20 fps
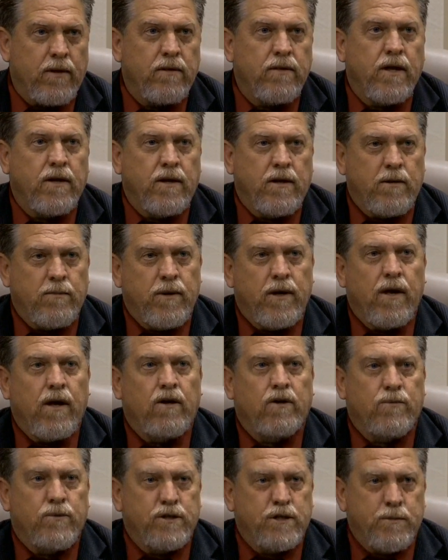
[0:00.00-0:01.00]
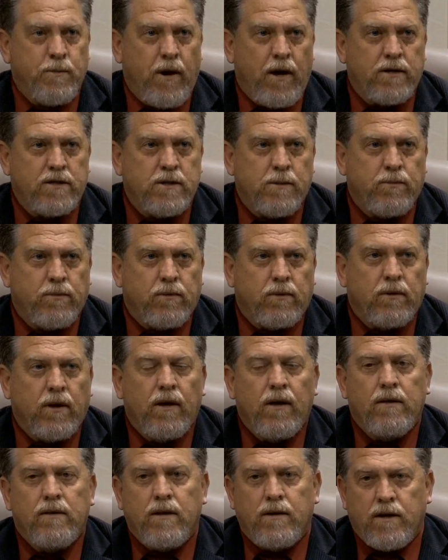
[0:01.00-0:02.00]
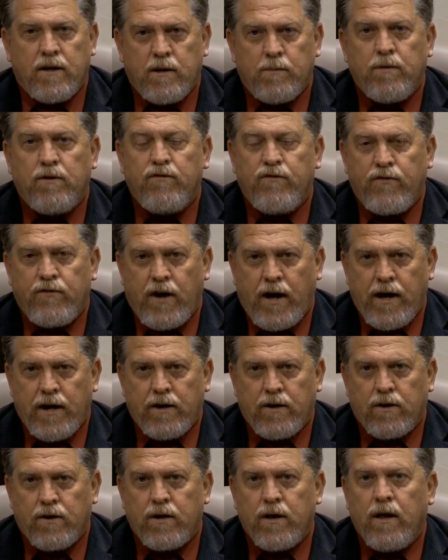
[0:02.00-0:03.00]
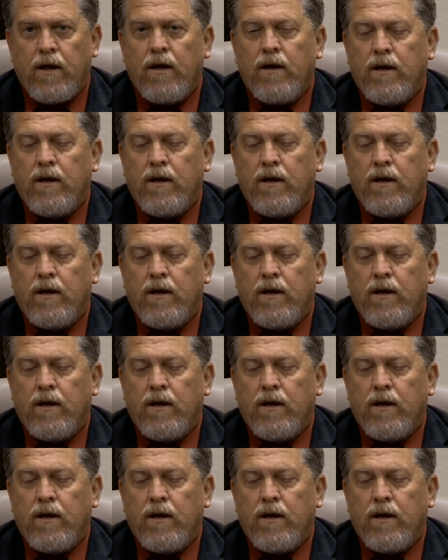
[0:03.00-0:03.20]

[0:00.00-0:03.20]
They need to be held responsible. They need to be fired.